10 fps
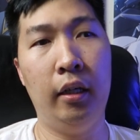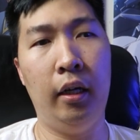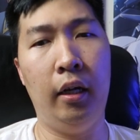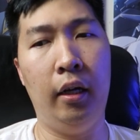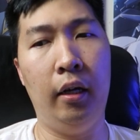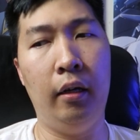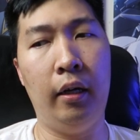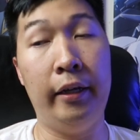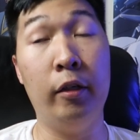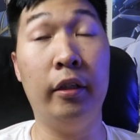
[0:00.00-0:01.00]

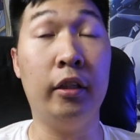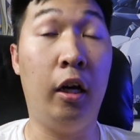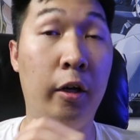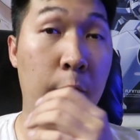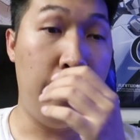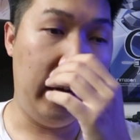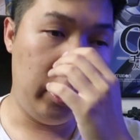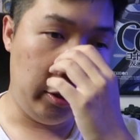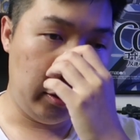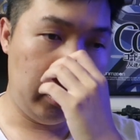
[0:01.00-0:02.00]
I know that the Honor
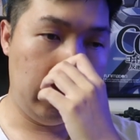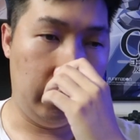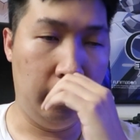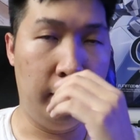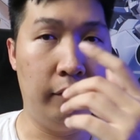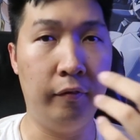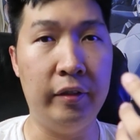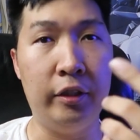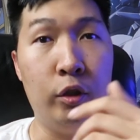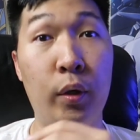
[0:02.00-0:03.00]
Magic
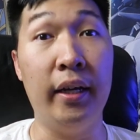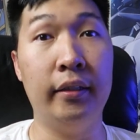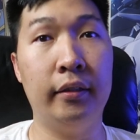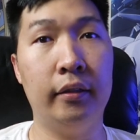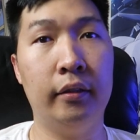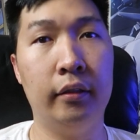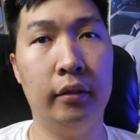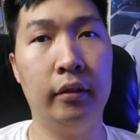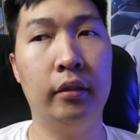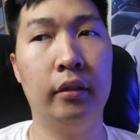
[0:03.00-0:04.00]
V2S
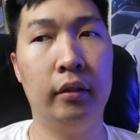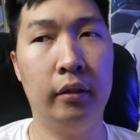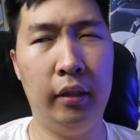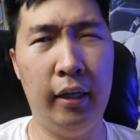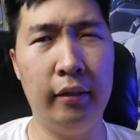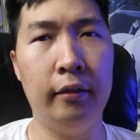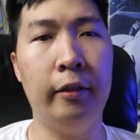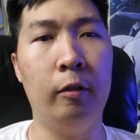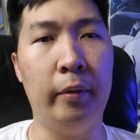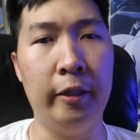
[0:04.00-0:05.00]
has a
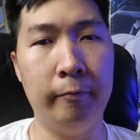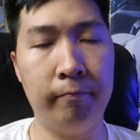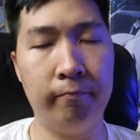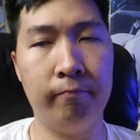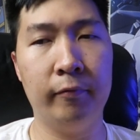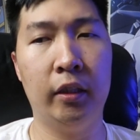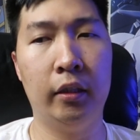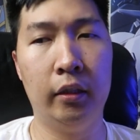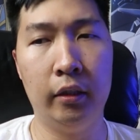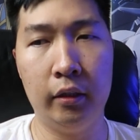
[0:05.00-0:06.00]
terabyte.
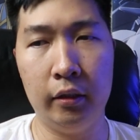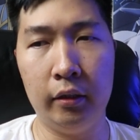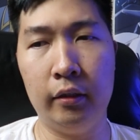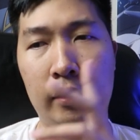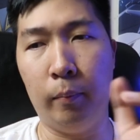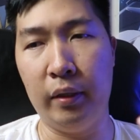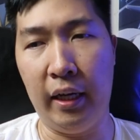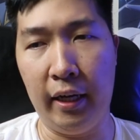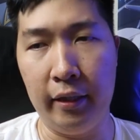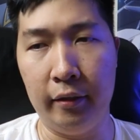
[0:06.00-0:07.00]
Some
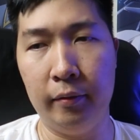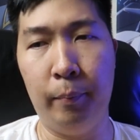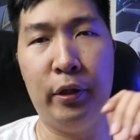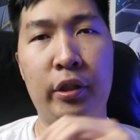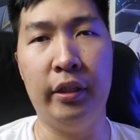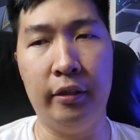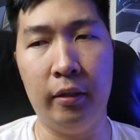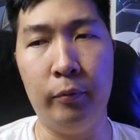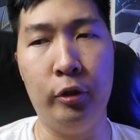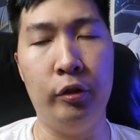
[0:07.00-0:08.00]
guy mentioned it in
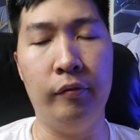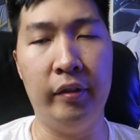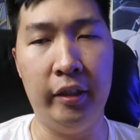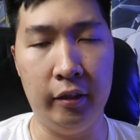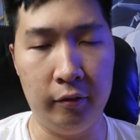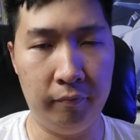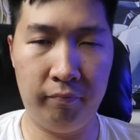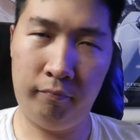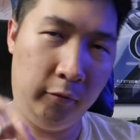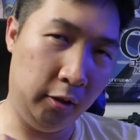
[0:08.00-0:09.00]
some YouTube video.
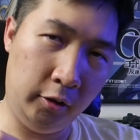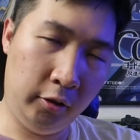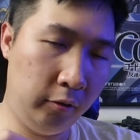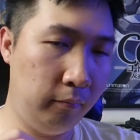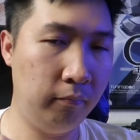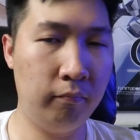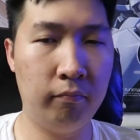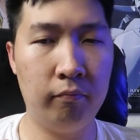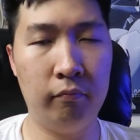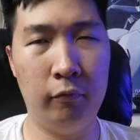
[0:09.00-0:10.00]
Just
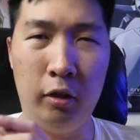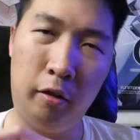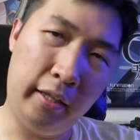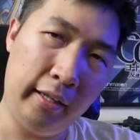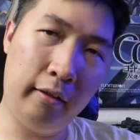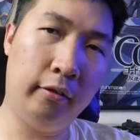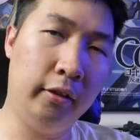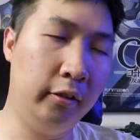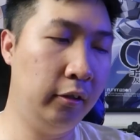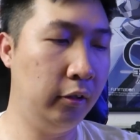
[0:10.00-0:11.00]
throwing that out
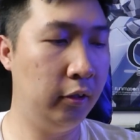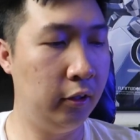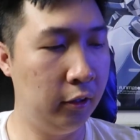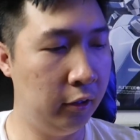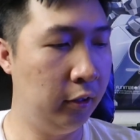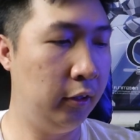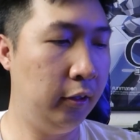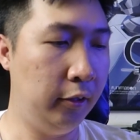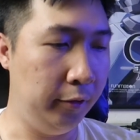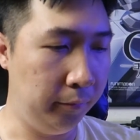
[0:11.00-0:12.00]
there.
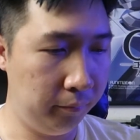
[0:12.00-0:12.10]
So